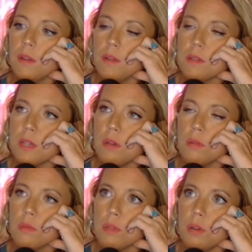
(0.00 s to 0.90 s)

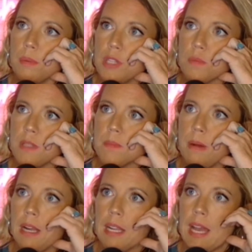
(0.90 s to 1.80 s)
So little Benjamin's
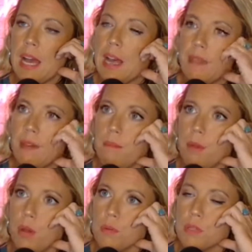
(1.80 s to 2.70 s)
body had the
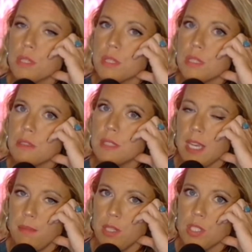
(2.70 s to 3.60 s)
most
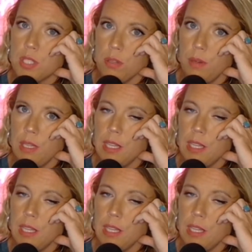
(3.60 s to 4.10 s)
damage to it.